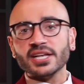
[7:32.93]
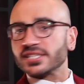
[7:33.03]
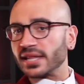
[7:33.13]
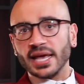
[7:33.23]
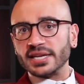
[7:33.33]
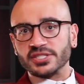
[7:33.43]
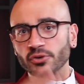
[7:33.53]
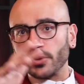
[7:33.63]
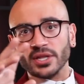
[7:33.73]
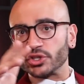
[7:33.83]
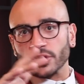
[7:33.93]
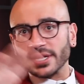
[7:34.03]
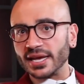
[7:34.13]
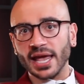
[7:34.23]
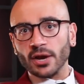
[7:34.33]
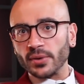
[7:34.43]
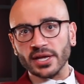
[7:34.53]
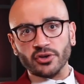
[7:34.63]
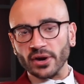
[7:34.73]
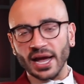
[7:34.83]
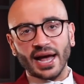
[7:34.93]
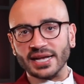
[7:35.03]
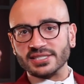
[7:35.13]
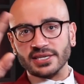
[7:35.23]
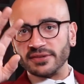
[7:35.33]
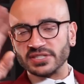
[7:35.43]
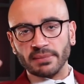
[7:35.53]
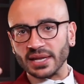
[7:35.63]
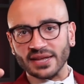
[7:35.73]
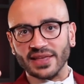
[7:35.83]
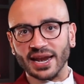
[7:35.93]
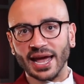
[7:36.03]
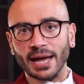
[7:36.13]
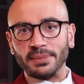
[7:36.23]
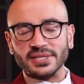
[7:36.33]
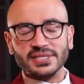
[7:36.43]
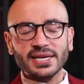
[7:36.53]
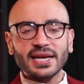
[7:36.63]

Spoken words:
So ladies, you really shouldn't get angry at your guys if something like that happens.